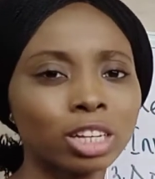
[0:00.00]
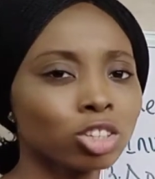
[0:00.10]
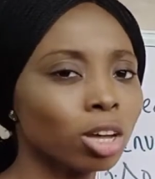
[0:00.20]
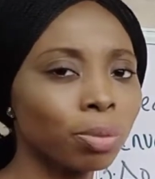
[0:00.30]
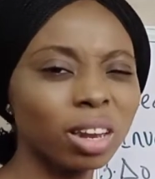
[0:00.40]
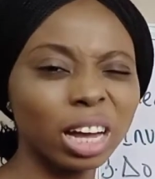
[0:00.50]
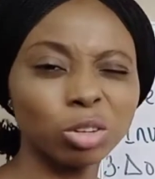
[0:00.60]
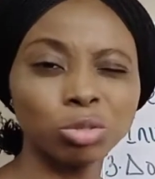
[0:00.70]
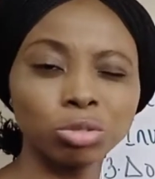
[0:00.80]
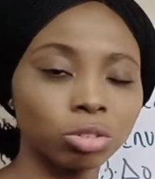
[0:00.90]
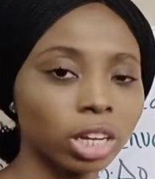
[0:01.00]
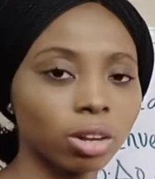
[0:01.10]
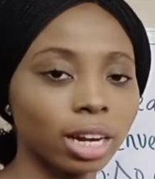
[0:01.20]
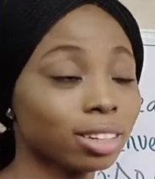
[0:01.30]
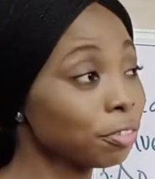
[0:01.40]
Something that you do
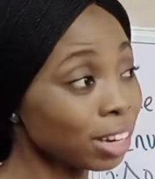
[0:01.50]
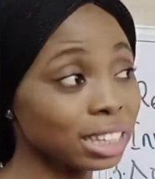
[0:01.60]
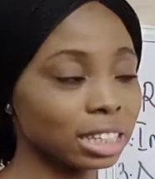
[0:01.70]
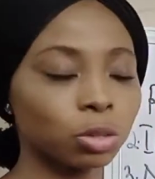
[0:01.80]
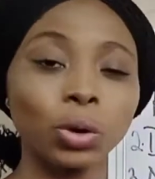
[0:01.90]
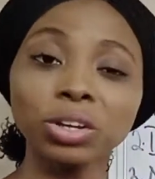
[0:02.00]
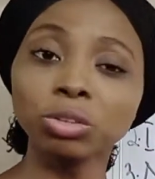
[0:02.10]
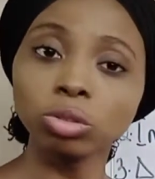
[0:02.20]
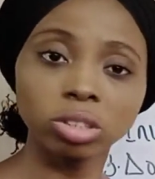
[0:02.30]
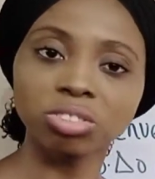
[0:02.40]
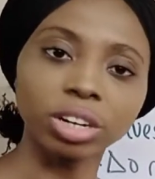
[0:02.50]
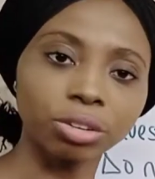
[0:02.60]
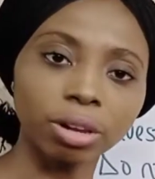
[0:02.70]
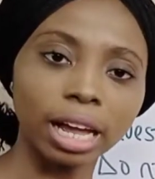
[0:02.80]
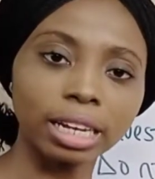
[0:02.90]
regularly. The fact is, when you do it
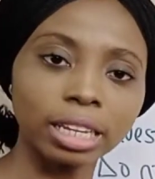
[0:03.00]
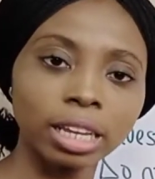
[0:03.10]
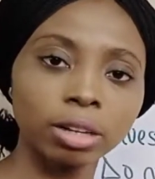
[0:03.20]
regularly,